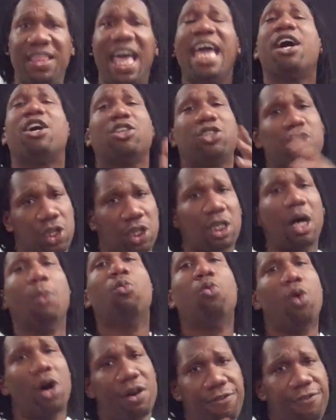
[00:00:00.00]
they are
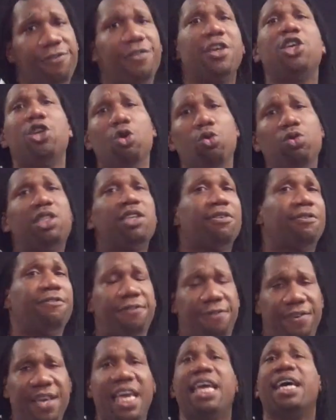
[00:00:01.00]
someone for you to
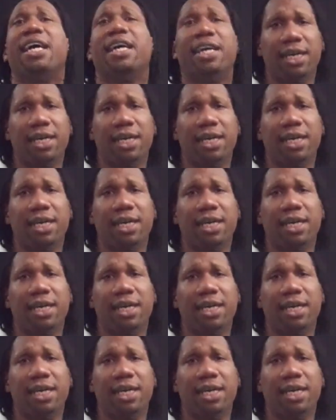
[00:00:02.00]
fear.